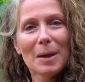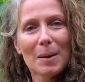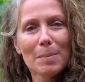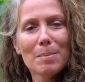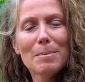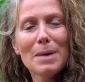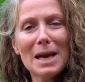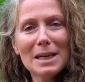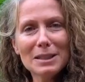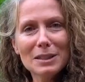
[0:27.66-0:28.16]

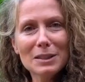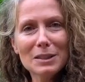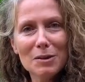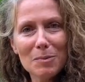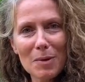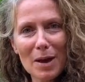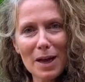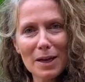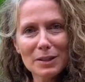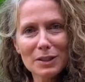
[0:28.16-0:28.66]
Massive
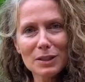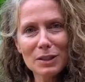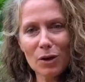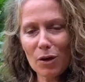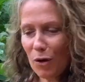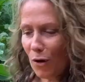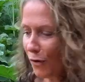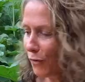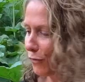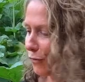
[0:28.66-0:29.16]
amounts
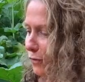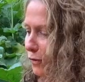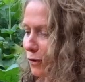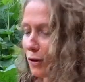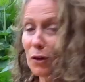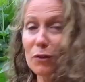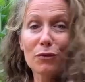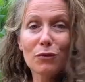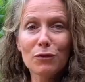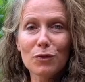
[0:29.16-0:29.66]
of
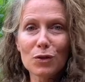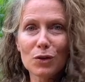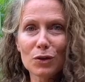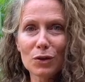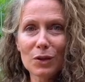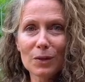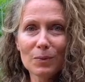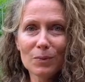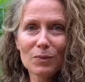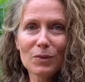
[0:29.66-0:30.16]

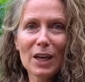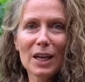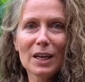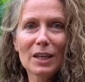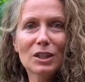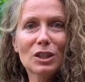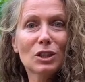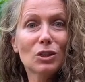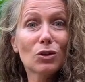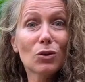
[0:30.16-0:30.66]
food
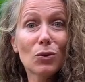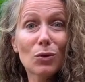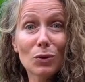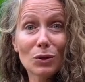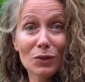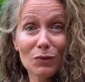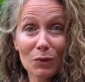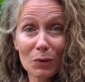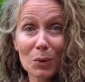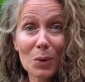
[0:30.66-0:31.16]
that
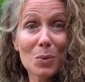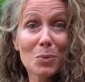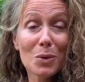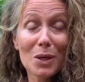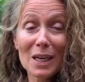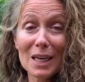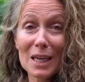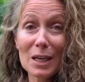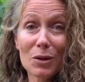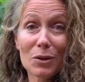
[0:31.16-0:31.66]
stores for a
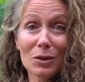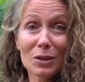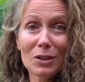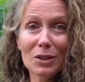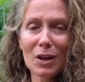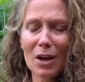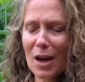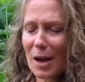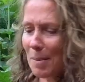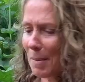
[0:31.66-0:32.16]
really long
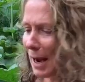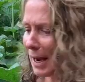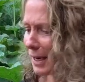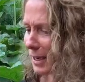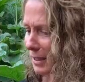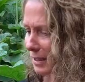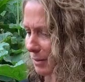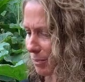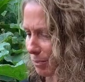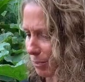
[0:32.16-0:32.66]
time, and
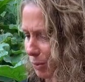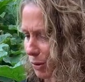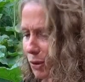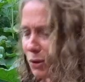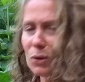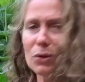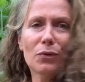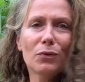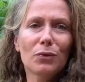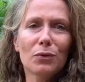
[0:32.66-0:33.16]
it's
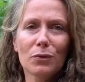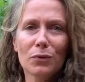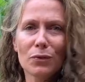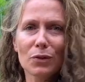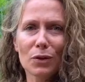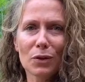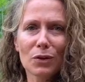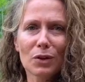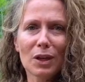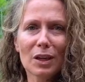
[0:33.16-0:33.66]
beautiful
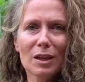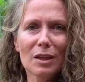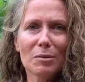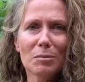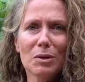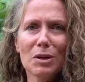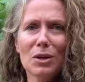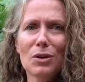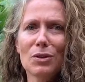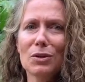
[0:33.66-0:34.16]
food that can
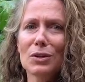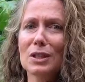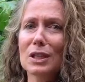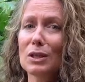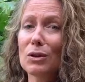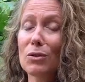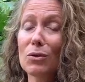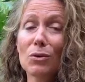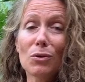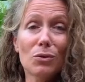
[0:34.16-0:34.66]
be used
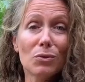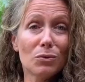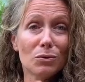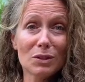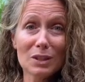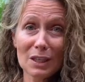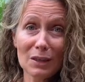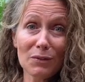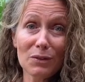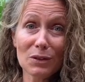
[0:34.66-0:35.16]
in all
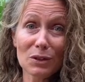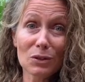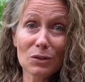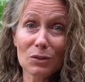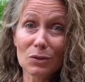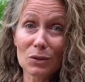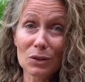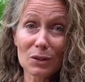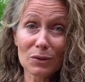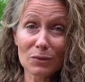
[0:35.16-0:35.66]
different
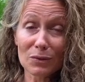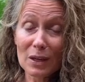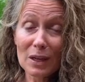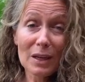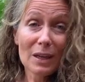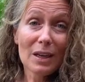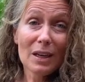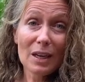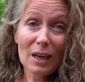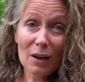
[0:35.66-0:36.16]
sorts
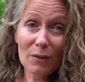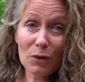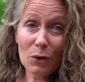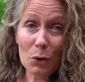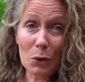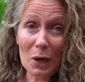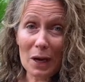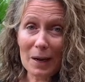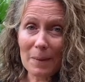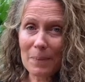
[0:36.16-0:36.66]
of
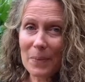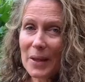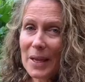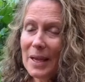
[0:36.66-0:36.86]
cooking.